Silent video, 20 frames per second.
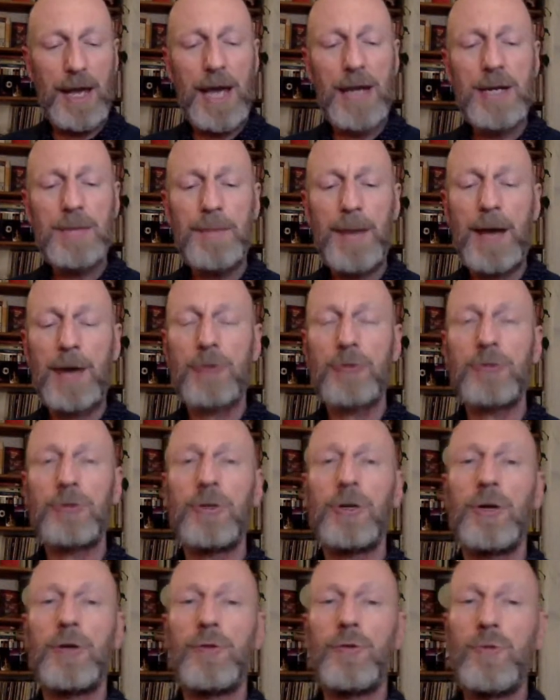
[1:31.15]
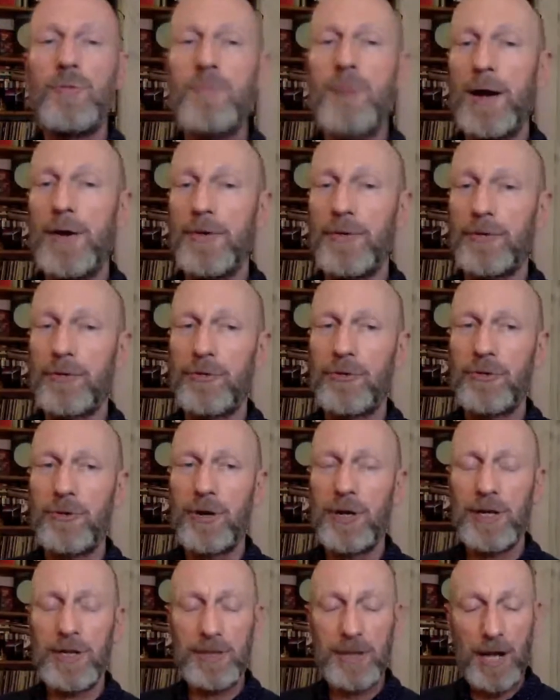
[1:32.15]
and about Romansh
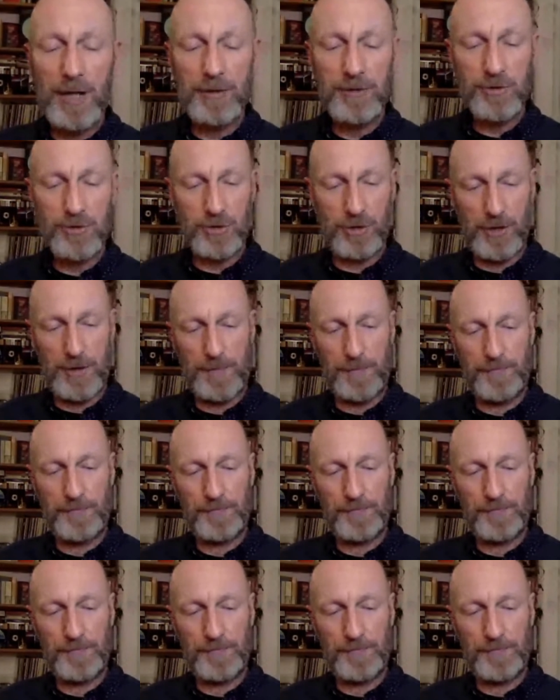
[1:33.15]
culture.